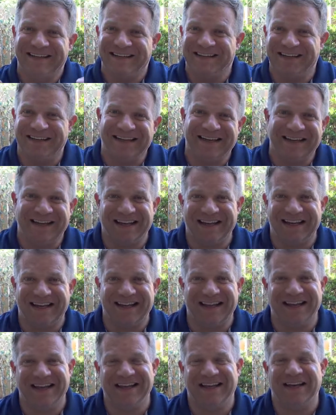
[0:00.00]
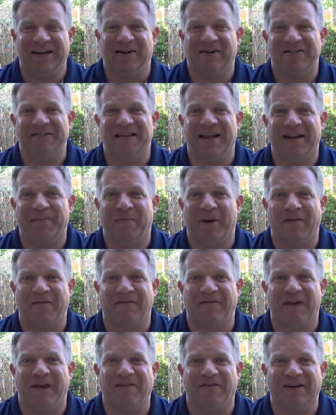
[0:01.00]
You know, it's not my
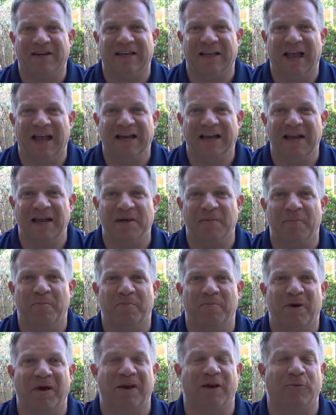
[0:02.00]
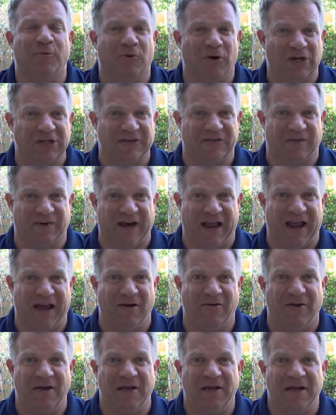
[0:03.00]
favorite lighting, but it works for
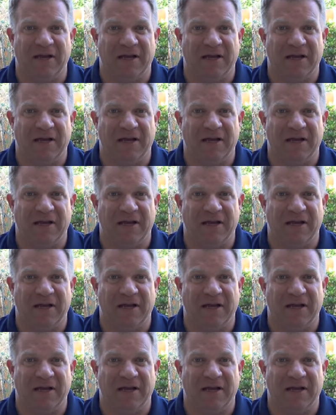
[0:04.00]
now.